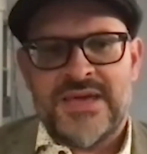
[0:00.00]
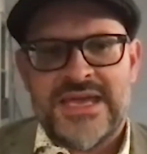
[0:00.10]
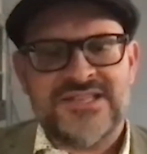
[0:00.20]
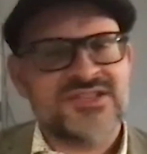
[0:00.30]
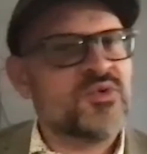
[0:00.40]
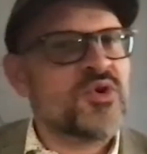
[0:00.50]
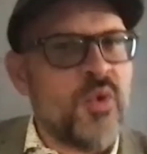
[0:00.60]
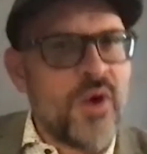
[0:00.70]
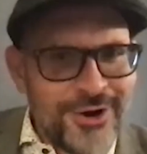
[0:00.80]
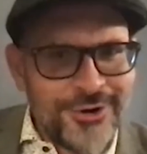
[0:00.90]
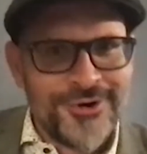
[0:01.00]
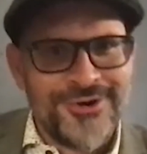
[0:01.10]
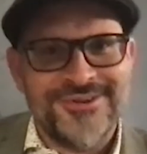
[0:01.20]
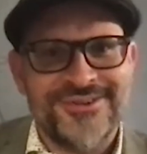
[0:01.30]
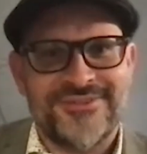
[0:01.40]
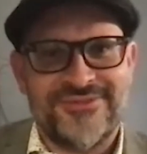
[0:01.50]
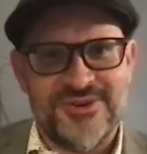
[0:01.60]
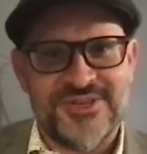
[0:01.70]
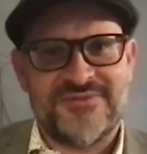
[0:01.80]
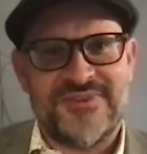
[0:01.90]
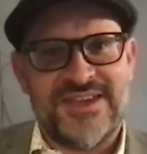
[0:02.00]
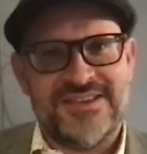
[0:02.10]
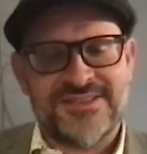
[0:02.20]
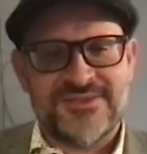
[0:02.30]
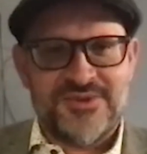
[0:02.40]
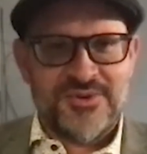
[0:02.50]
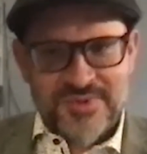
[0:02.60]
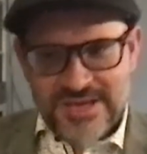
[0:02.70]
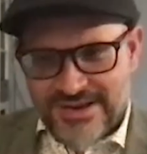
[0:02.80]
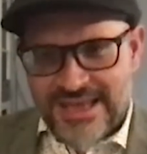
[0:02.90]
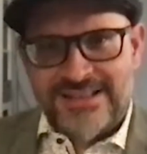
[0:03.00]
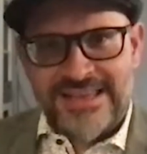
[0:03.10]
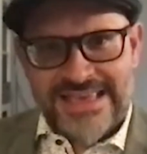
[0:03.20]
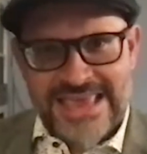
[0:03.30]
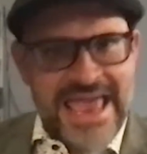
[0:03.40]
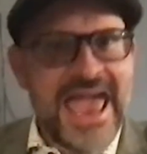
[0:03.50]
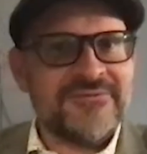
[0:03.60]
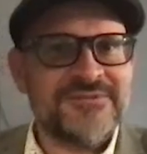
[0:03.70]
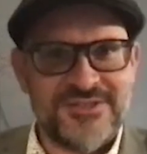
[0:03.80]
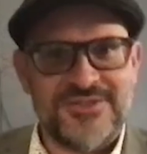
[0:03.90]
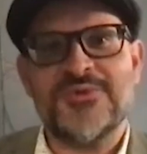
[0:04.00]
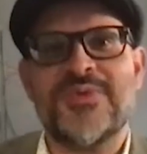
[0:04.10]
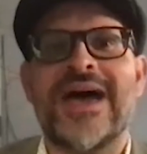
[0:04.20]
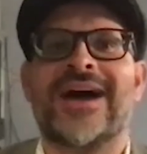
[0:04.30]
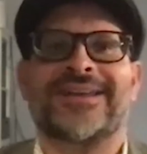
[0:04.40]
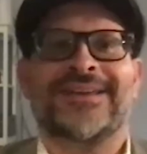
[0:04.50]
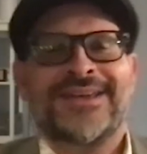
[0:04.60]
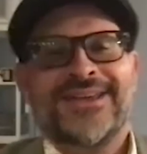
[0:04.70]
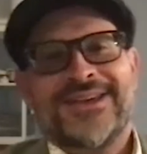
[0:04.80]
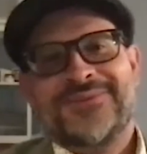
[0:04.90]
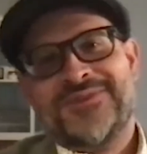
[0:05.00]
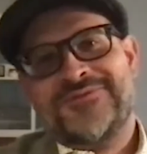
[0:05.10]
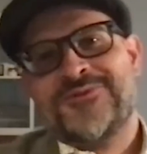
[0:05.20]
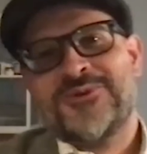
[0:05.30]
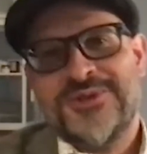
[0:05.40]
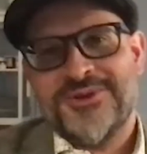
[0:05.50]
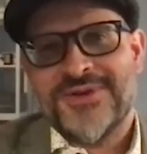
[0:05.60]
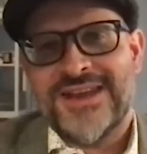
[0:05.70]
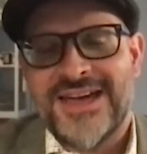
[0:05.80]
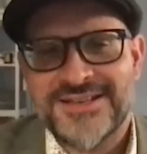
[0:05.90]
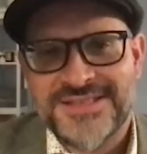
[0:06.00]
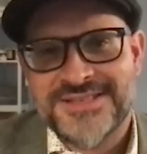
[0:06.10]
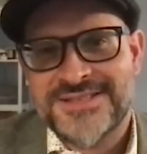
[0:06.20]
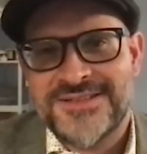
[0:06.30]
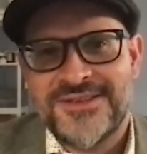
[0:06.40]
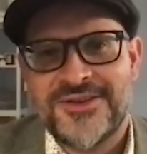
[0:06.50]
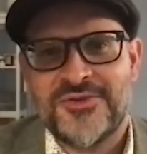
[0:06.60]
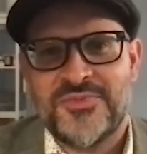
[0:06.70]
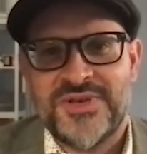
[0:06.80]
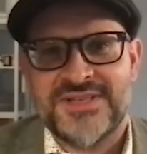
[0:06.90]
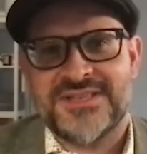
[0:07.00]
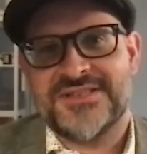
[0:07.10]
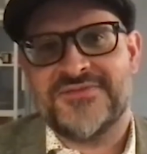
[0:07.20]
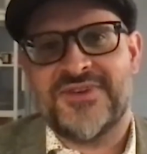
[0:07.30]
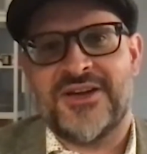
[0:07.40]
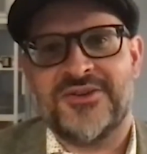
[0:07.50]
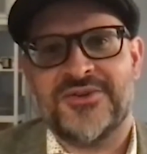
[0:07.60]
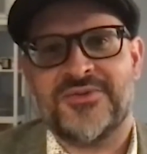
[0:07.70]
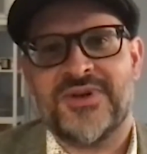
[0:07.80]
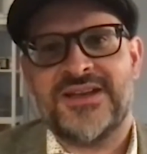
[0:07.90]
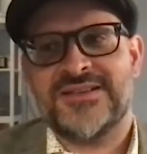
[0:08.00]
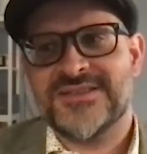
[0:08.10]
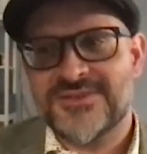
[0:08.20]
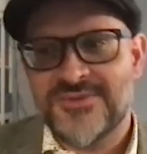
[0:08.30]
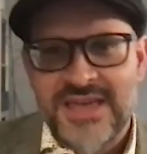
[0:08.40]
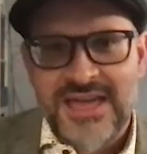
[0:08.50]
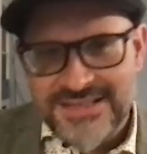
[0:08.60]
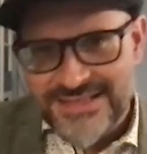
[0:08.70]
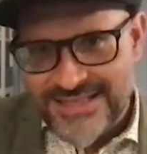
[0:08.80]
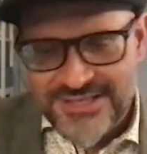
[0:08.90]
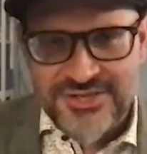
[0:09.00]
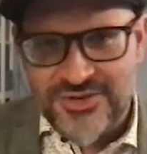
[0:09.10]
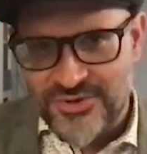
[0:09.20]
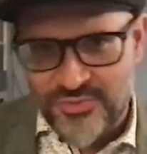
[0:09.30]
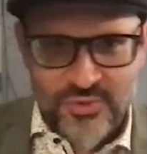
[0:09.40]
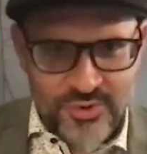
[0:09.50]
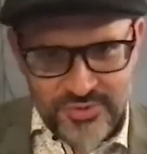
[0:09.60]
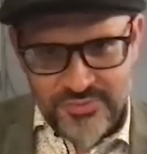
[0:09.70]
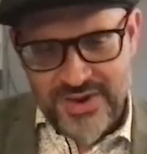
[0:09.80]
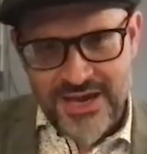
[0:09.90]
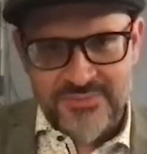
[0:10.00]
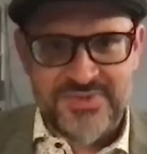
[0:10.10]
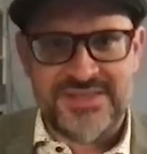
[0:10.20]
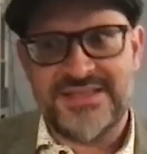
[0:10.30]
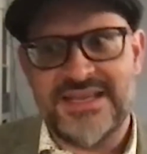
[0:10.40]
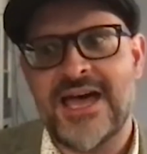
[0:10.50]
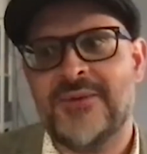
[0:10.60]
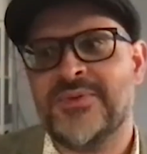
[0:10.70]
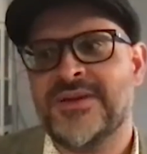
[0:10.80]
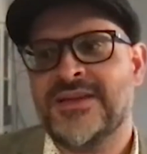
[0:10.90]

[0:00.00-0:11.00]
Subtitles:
It's a required first phase. So you kind of like, you have to do that before you get access to the other pieces of value, right? And so that digital roadmap, the DAP,